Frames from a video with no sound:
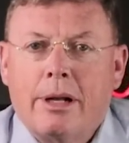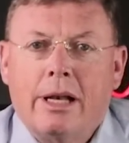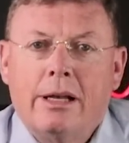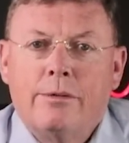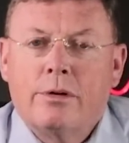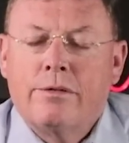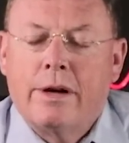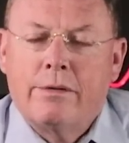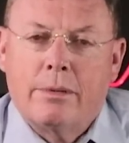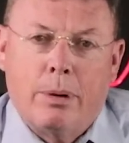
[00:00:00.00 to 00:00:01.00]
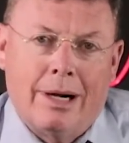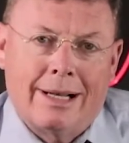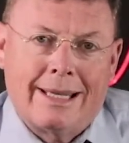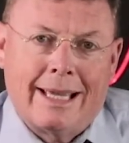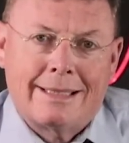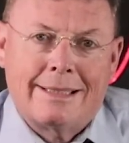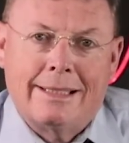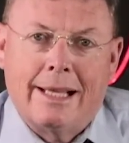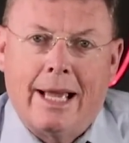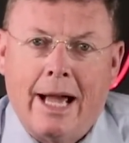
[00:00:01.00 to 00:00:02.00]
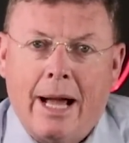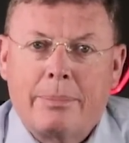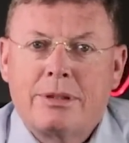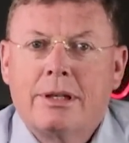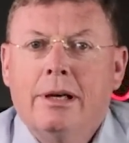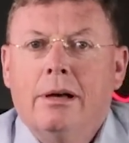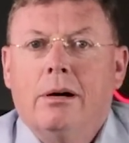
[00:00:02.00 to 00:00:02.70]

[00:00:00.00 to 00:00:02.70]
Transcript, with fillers: on any of your favorite podcasting apps.